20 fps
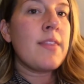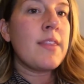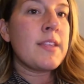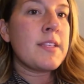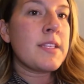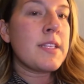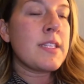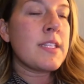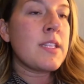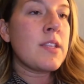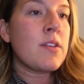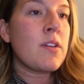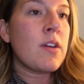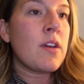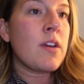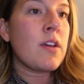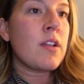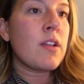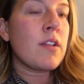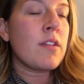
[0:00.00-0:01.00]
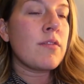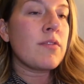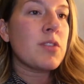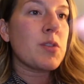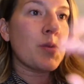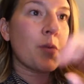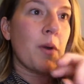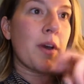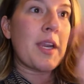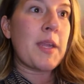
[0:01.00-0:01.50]
This is the
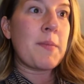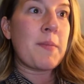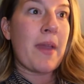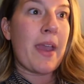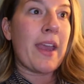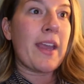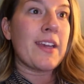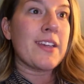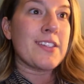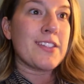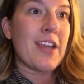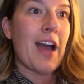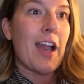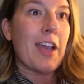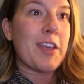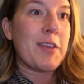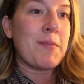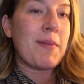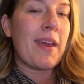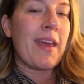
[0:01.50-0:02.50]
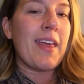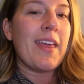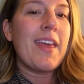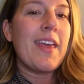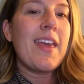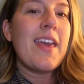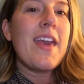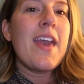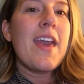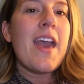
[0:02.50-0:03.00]
20-page document,
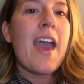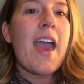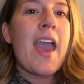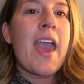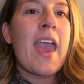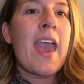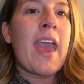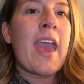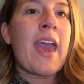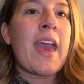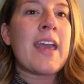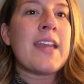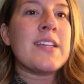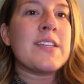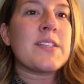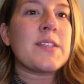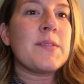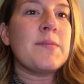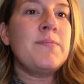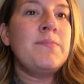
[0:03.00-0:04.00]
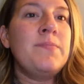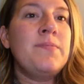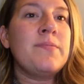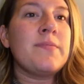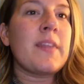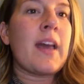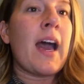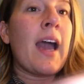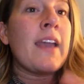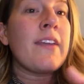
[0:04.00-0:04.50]
and
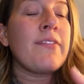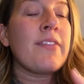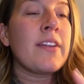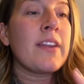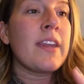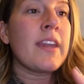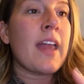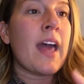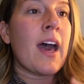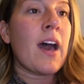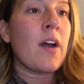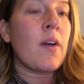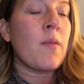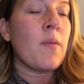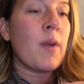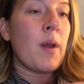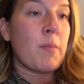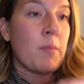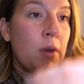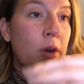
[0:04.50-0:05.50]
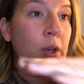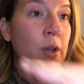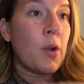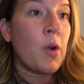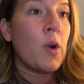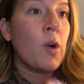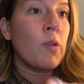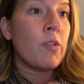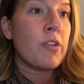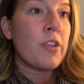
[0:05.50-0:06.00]
I filled it out. I'm going to
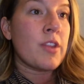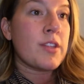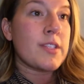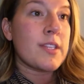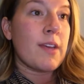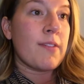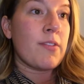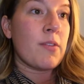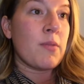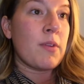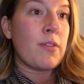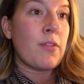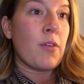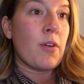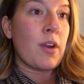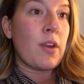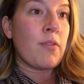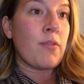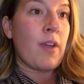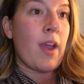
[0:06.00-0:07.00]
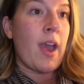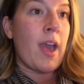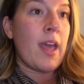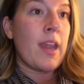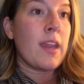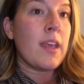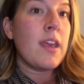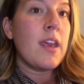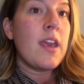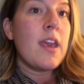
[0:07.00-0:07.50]
go over the stuff that we've already
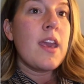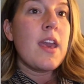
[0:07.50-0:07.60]
read,